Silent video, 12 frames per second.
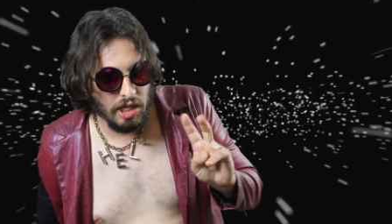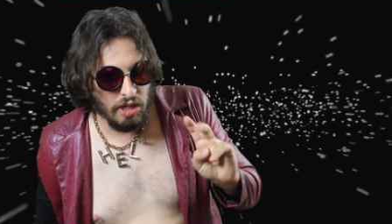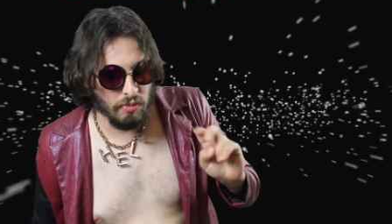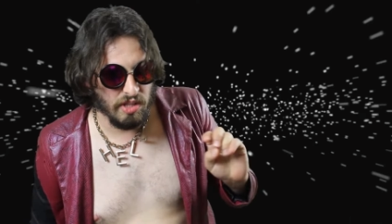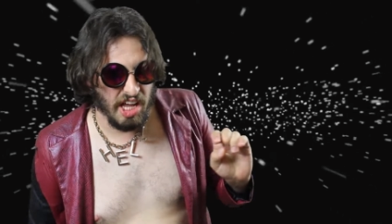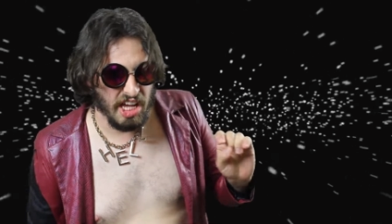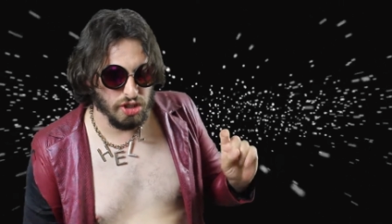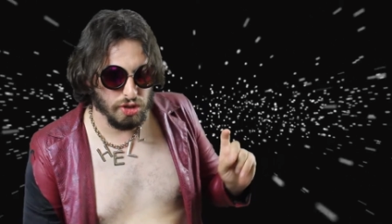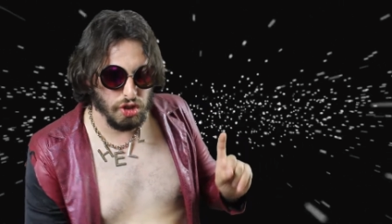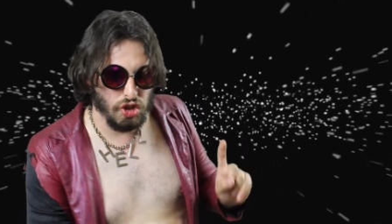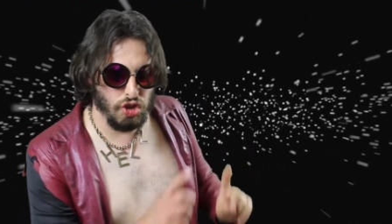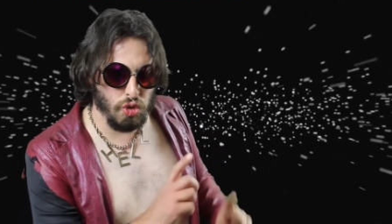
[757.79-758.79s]
It relies
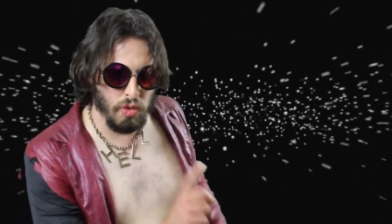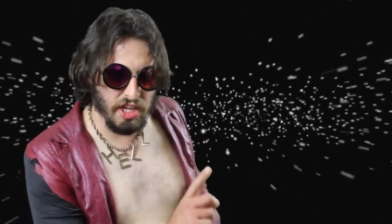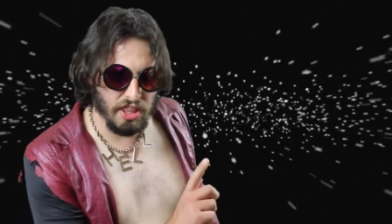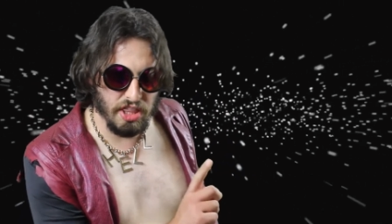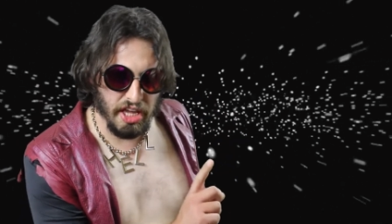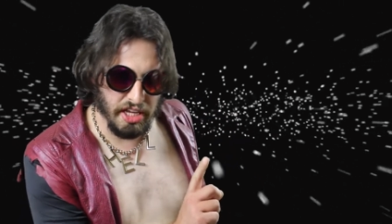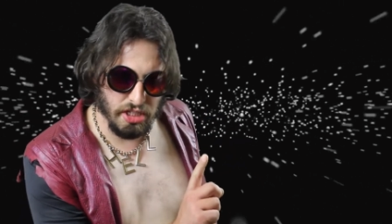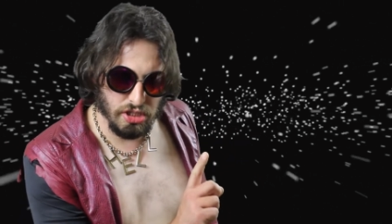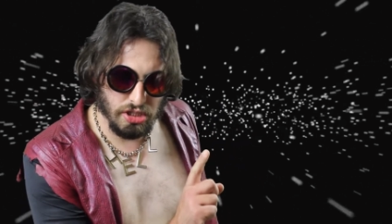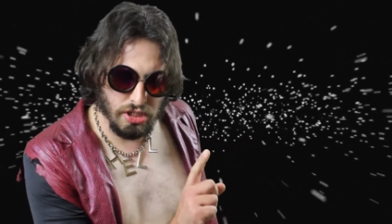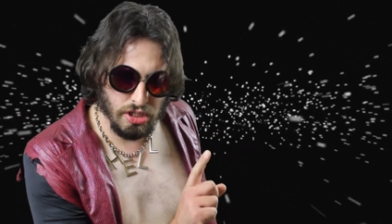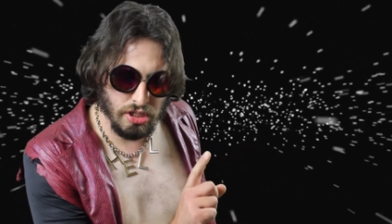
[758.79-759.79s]
on shooting
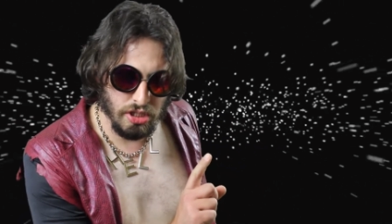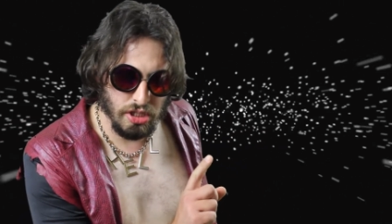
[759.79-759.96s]
things.